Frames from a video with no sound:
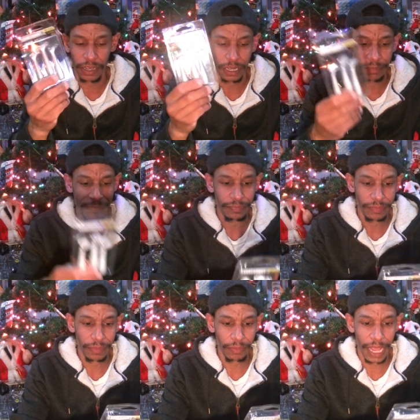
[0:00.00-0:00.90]
um,
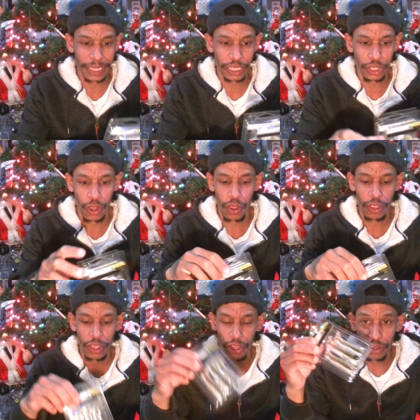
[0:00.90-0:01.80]
plastisol.
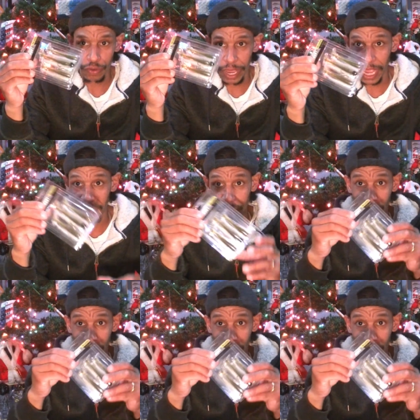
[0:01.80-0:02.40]
So I got